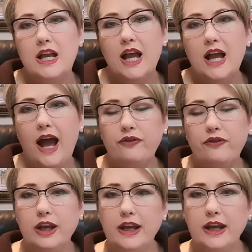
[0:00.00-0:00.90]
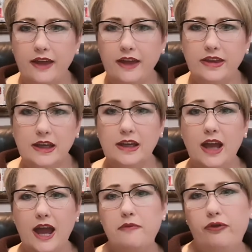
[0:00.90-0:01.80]
I've got another
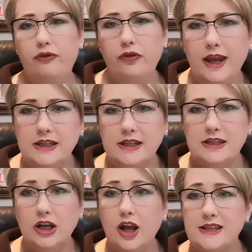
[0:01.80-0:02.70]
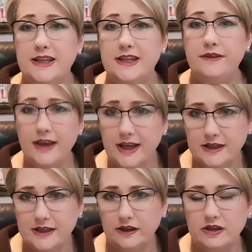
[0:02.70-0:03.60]
friend, Classy
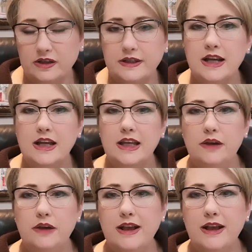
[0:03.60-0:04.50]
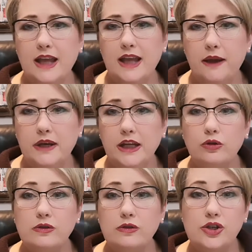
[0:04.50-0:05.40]
Vessels. He runs a company
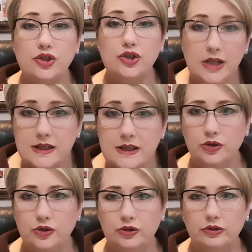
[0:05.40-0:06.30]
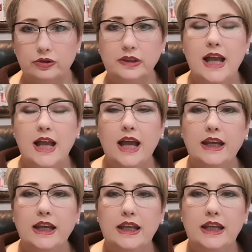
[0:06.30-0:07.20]
called Street School,
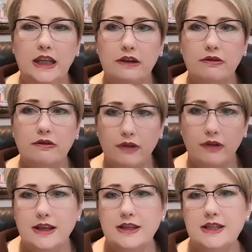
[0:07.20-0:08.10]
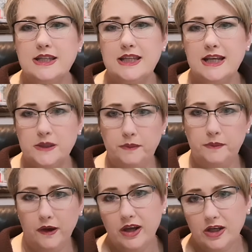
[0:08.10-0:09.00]
and he runs
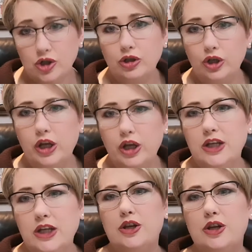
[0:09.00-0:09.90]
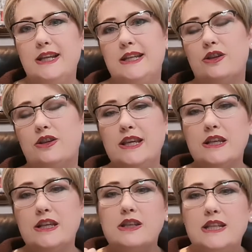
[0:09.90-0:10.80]
experiential learning journeys. So
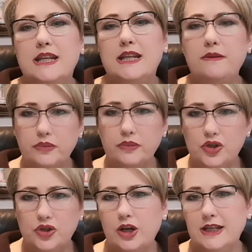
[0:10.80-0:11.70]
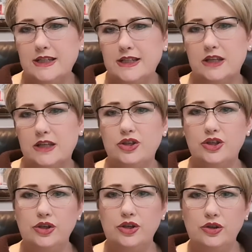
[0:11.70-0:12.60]
these are deep journeys
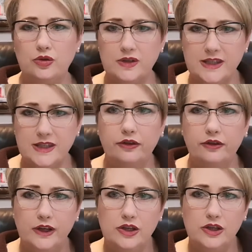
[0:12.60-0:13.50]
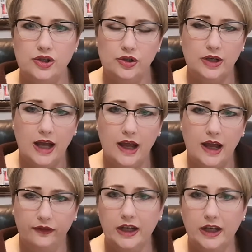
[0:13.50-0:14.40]
into yourself, into kind
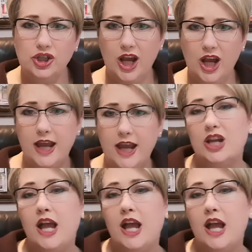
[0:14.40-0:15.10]
of inner change.